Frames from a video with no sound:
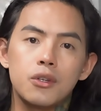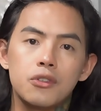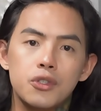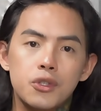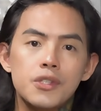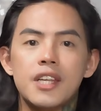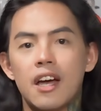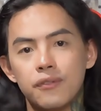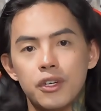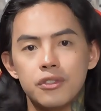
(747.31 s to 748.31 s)
introduce
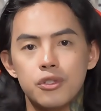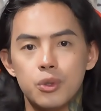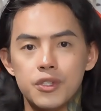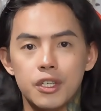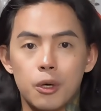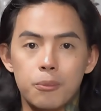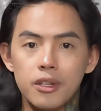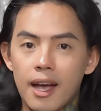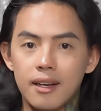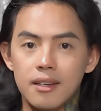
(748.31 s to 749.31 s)
after introducing your
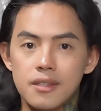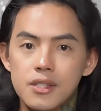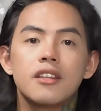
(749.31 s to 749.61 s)
protagonist.